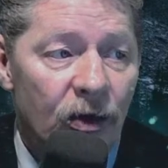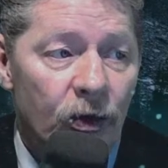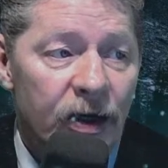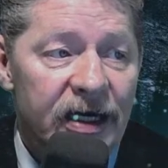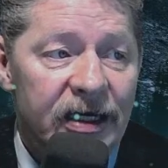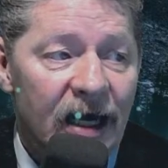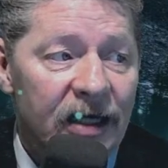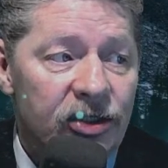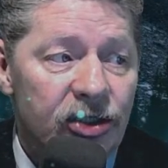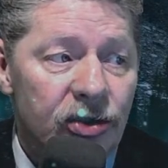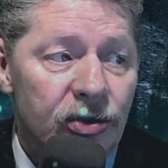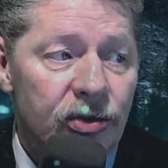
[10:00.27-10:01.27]
we did not
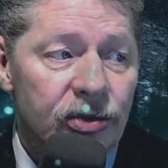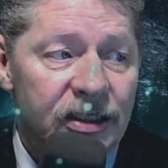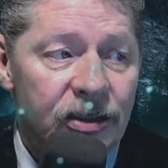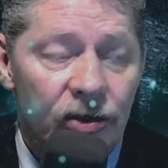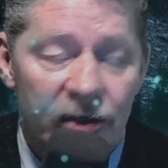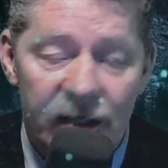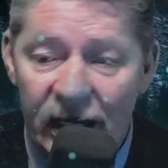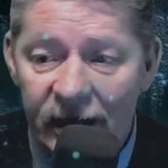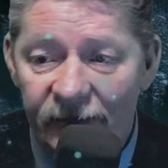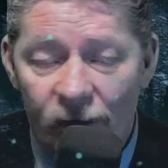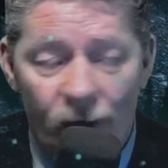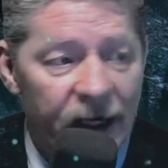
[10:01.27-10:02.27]
choose and could not
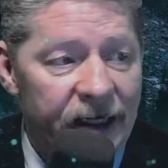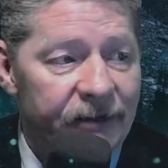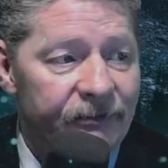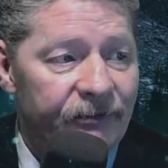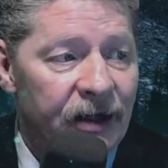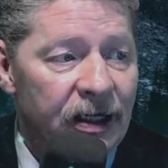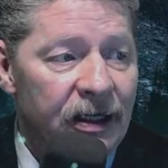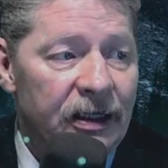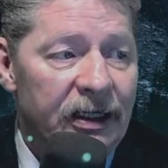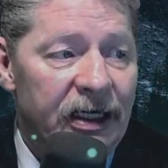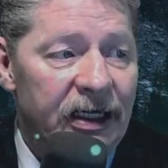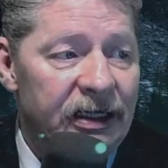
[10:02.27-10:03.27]
avoid.
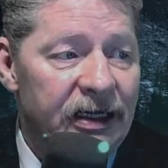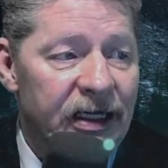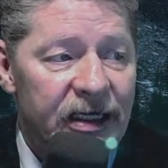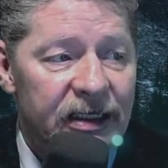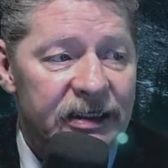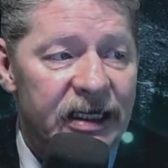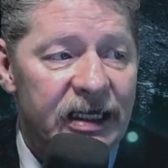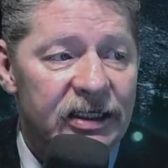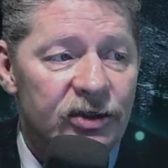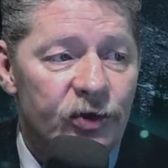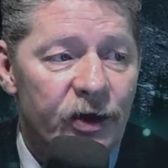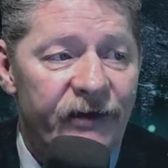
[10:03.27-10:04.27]
In this, he
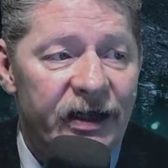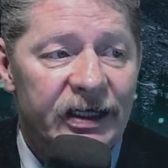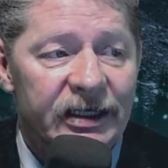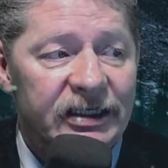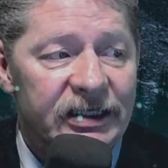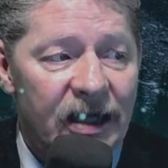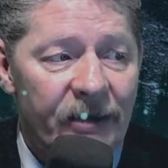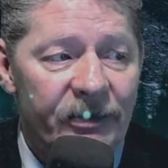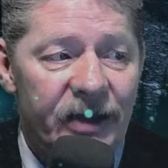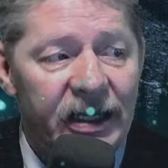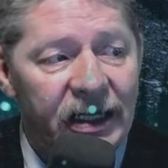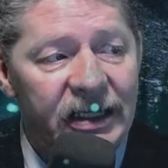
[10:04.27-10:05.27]
is revealing
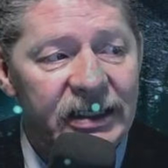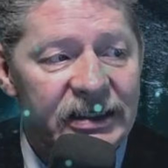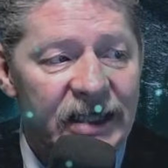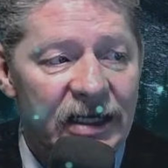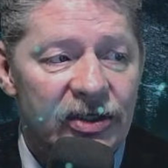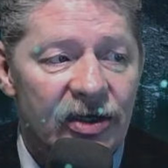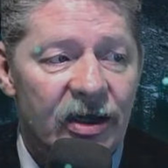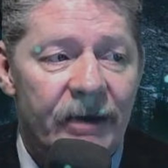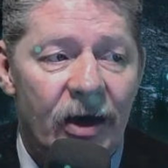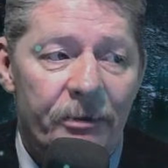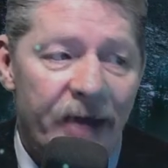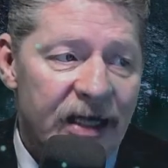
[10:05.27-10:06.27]
something essential
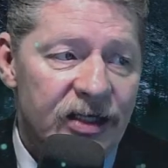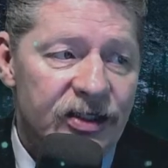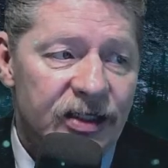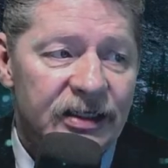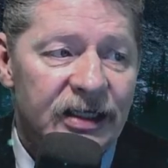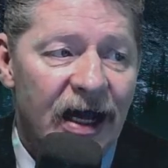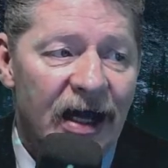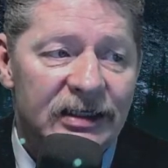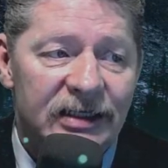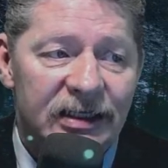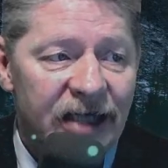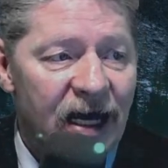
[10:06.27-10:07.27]
about patience, as
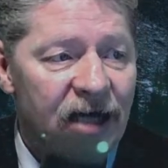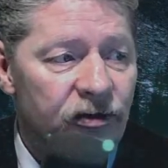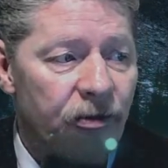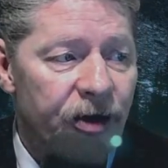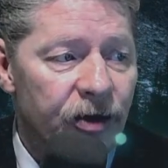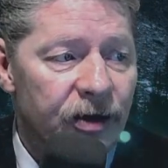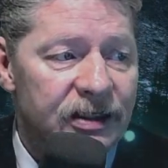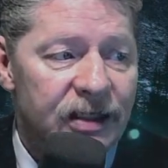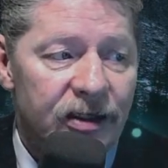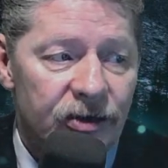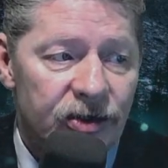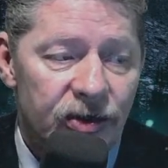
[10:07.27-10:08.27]
this attribute is
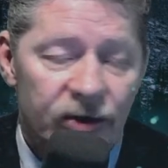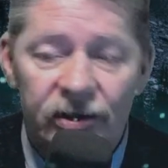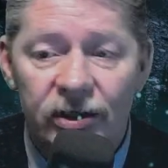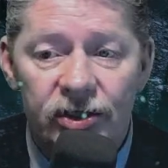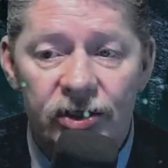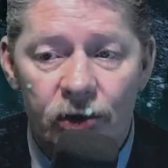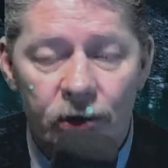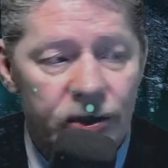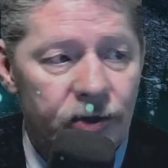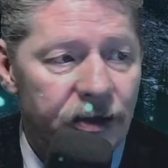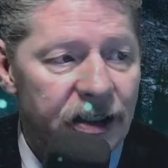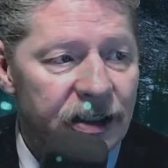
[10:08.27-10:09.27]
understood in the Jewish
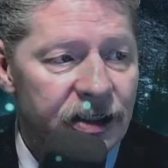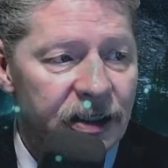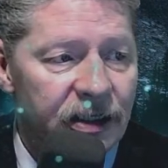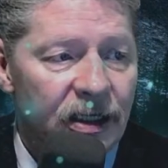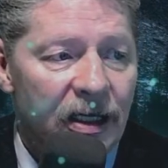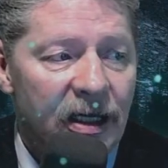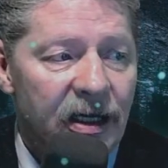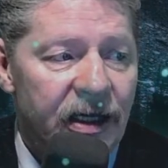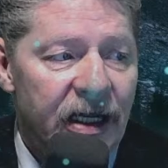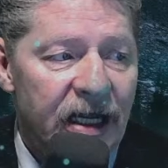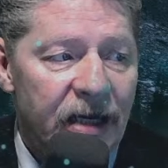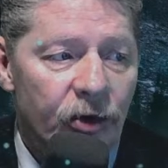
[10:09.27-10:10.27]
tradition.
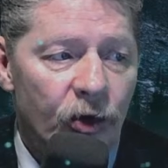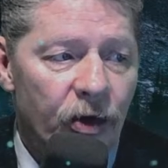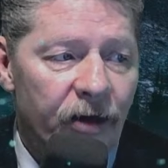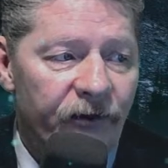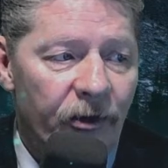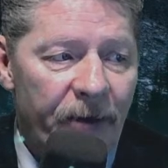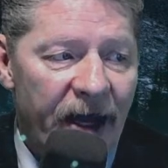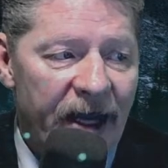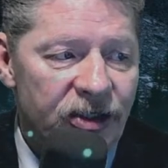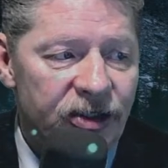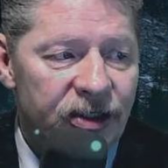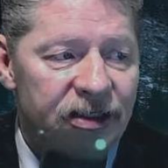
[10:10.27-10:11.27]
The Hebrew word for
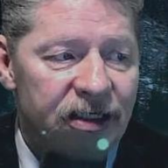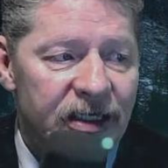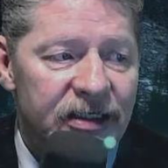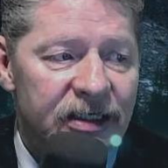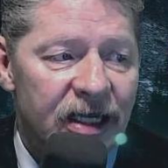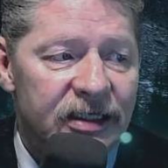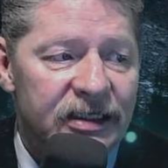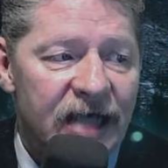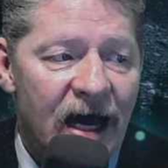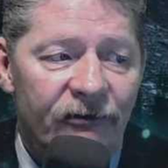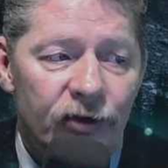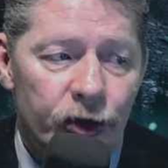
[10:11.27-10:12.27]
patience is
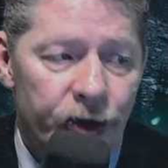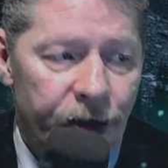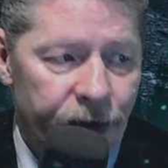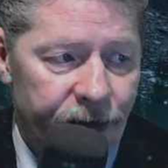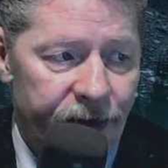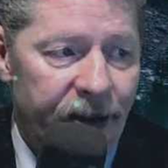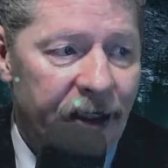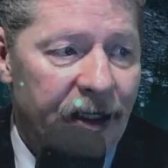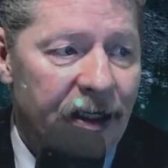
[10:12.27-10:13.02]
savlunut,